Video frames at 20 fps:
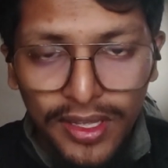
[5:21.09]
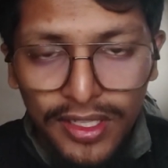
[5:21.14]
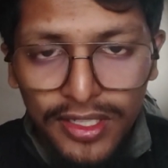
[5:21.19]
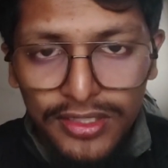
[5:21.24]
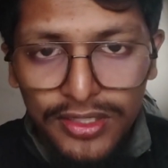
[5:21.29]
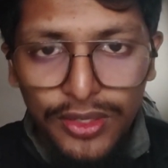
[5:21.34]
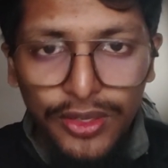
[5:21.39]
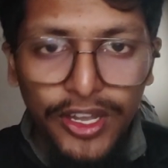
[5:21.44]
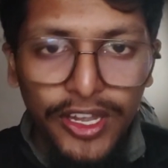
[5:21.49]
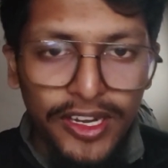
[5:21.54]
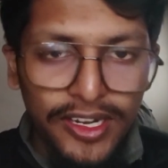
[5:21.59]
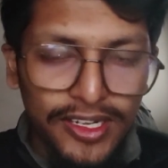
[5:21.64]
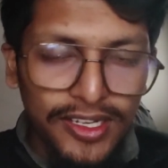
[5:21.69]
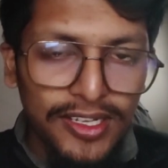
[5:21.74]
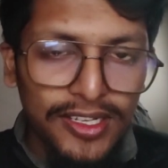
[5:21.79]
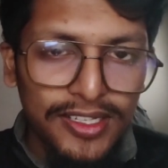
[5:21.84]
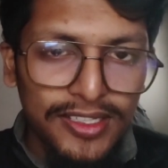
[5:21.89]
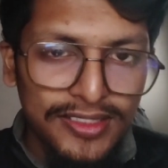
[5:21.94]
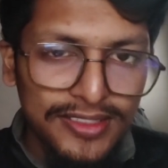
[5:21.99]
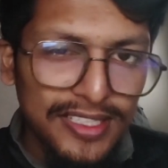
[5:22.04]
So
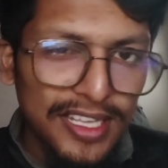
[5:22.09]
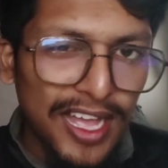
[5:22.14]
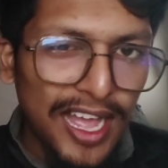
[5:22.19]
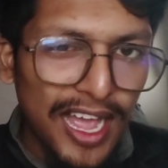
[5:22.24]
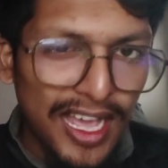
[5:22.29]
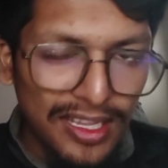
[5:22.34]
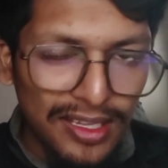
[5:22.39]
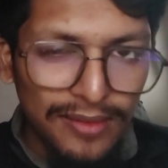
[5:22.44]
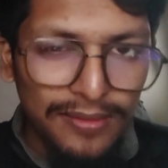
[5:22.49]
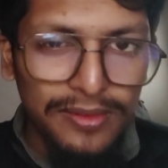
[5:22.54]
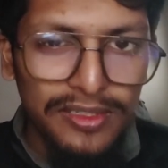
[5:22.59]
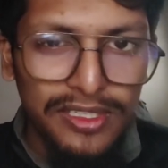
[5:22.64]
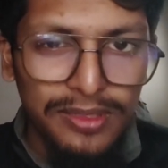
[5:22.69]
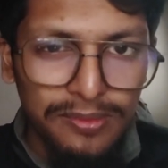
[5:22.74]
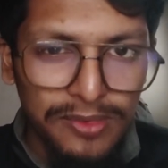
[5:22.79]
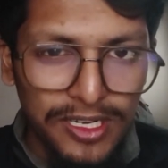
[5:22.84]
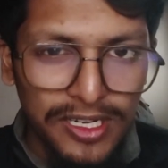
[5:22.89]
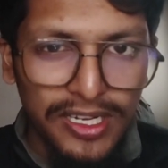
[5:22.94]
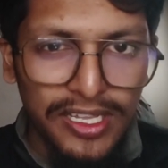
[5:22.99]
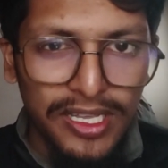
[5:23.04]
Keras is a high-level
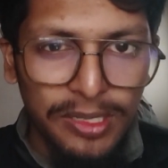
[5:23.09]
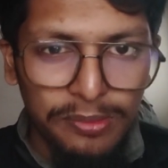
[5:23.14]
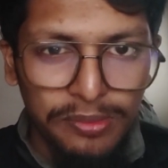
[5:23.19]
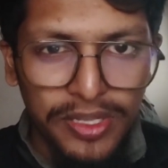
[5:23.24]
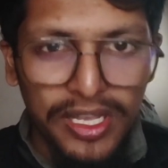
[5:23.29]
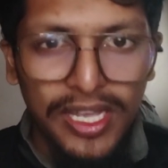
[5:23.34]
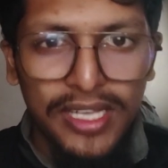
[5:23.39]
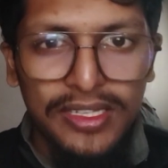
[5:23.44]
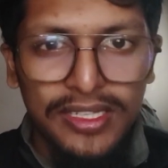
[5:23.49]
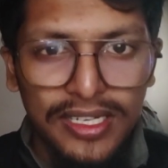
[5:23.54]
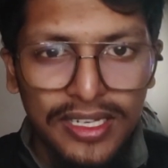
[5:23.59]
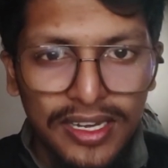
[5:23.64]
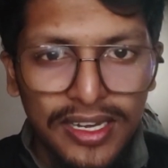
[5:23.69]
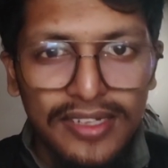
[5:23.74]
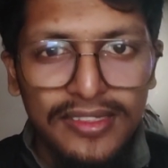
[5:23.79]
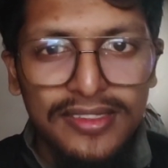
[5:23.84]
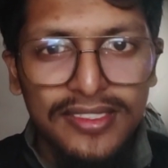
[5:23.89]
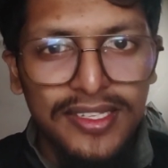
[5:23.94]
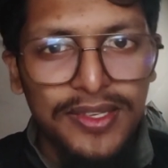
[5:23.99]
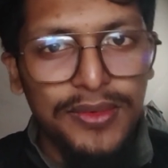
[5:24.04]
deep learning API that
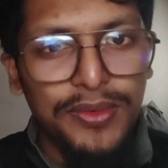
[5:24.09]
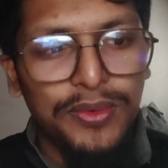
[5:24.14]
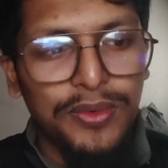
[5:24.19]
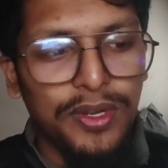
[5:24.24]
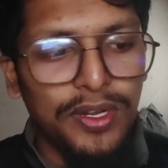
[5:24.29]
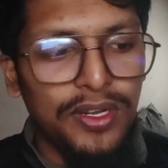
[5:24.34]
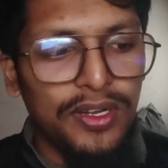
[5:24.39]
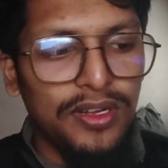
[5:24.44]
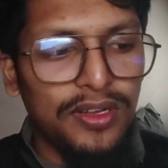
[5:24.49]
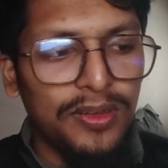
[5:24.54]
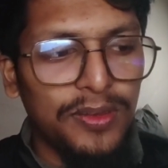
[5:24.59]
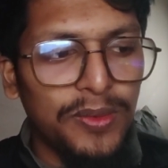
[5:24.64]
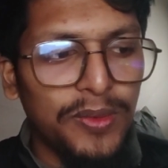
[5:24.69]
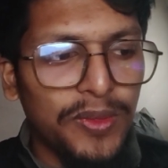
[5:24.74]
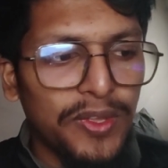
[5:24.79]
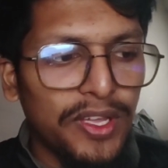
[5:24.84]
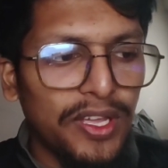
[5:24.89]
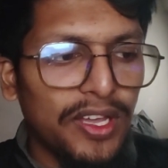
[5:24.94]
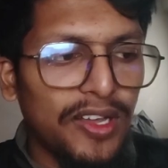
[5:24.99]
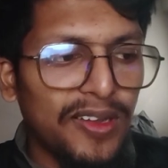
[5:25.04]
lets you
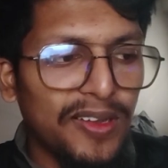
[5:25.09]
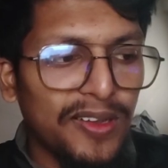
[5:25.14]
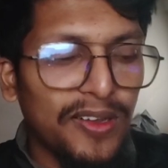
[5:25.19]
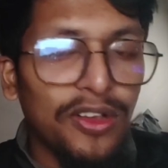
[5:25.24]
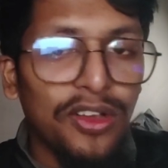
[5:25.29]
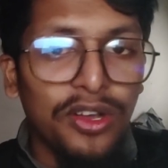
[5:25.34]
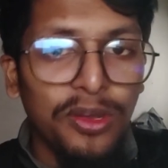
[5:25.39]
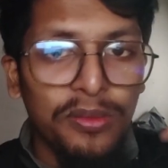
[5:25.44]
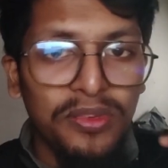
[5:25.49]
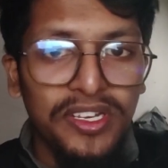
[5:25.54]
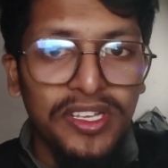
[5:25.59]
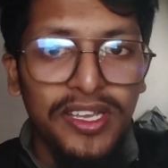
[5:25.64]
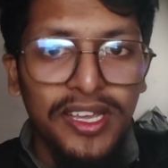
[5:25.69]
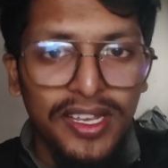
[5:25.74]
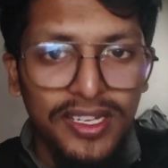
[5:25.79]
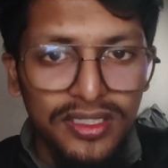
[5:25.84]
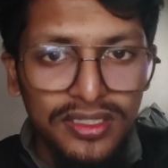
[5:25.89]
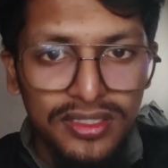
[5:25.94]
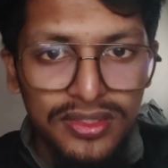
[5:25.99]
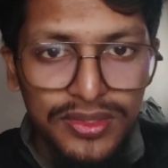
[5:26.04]

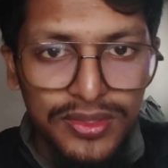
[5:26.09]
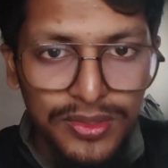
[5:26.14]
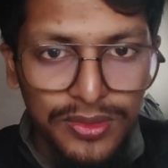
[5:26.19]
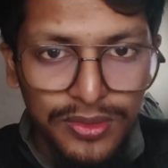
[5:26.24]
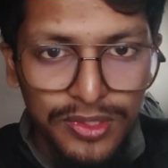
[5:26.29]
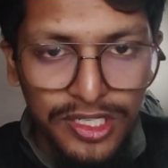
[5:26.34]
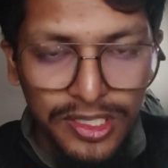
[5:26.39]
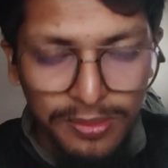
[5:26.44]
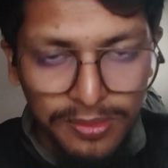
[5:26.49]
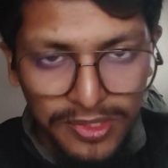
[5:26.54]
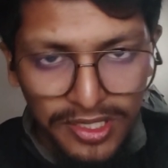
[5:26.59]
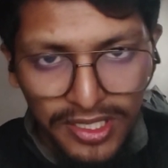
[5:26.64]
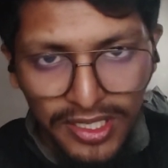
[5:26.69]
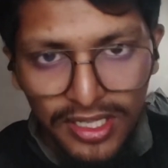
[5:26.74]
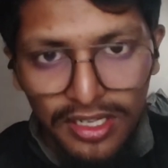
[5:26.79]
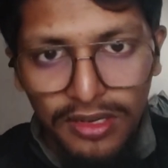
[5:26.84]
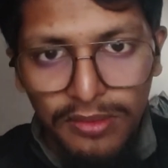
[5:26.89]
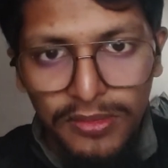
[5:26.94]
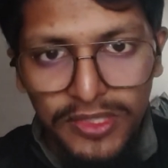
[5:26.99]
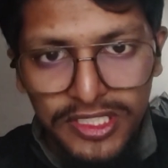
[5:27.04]
communicate through deep
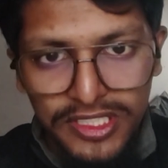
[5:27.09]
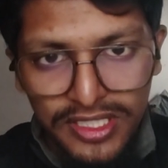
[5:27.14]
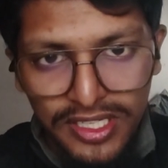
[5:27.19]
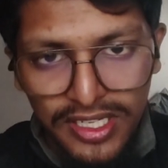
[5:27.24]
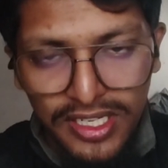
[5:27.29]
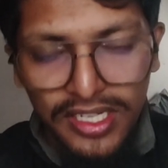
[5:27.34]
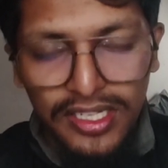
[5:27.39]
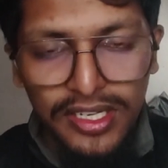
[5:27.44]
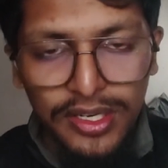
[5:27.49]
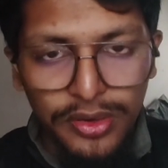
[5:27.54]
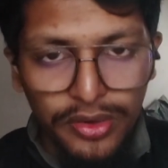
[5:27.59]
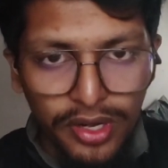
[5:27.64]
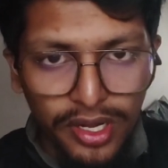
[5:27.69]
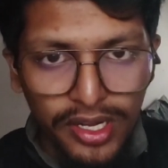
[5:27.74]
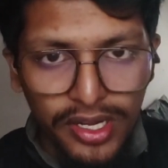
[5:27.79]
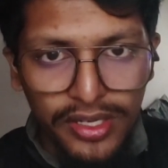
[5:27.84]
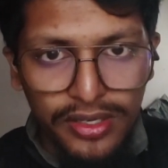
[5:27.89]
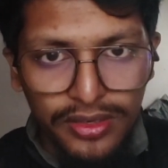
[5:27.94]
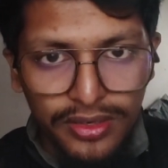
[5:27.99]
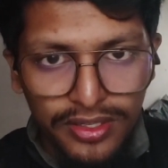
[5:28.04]
learning or machine learning neural
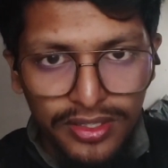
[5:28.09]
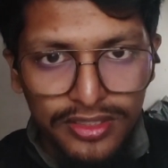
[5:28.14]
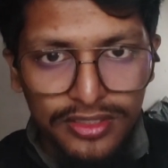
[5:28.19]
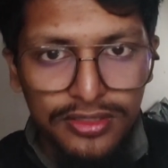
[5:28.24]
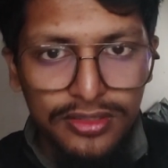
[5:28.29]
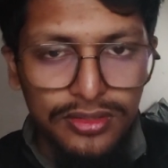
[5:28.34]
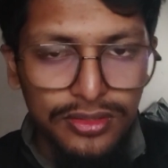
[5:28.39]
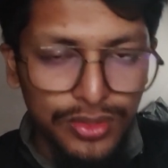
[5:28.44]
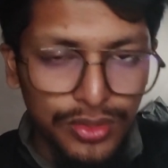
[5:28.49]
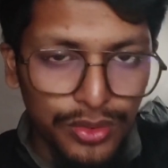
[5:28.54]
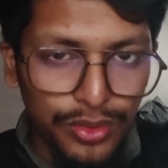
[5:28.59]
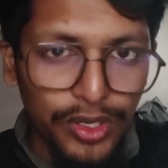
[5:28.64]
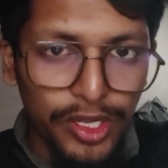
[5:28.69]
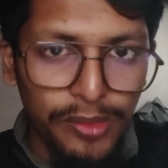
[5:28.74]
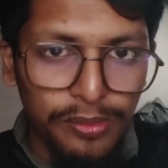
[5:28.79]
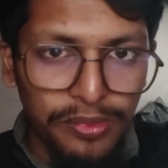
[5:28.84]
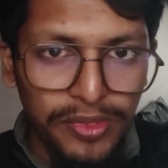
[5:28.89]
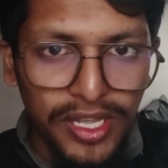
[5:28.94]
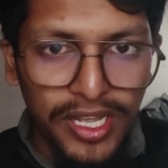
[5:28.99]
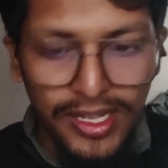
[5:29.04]
networks through
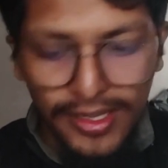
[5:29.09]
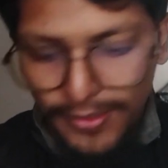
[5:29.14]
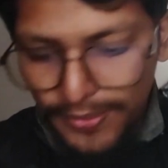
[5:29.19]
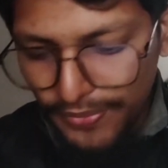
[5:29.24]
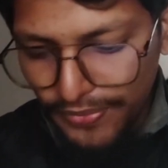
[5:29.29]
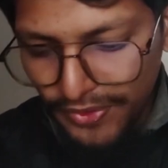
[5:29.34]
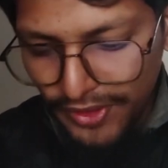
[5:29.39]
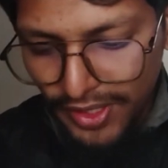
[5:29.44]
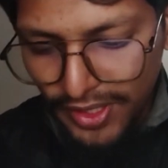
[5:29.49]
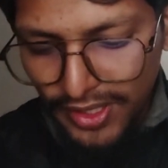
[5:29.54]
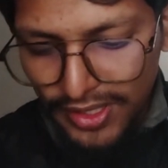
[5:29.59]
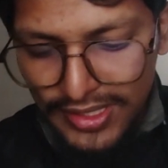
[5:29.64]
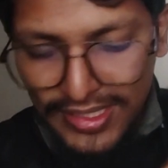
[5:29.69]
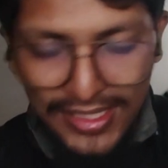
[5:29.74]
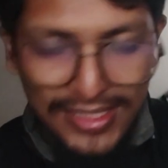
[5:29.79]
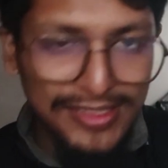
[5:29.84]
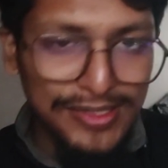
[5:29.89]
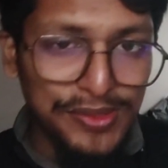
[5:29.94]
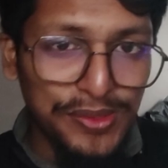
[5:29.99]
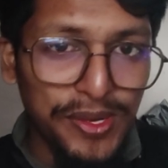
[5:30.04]
API.
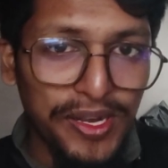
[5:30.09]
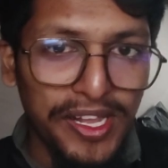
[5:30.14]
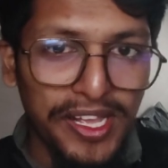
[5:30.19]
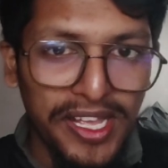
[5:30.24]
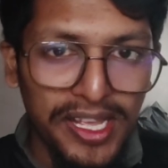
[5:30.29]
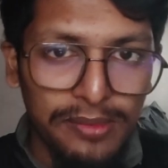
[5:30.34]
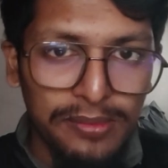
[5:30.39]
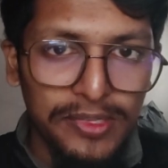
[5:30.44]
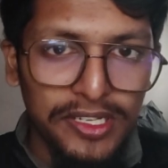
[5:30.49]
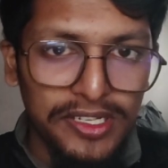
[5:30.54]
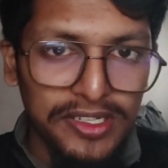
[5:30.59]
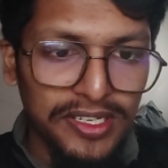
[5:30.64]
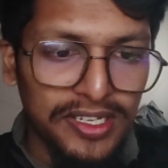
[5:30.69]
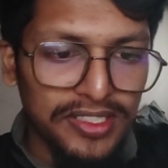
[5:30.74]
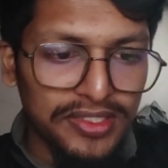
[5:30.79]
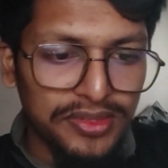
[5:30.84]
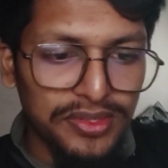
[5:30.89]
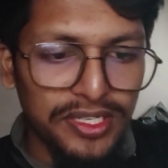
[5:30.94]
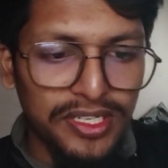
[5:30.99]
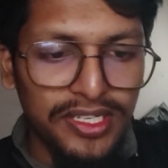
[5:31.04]
That's what I have learned
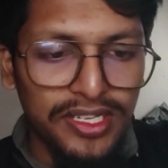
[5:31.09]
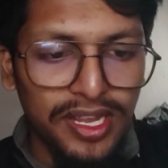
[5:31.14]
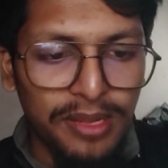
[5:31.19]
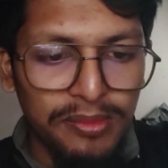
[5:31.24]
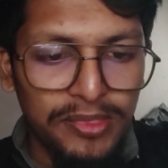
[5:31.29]
actually.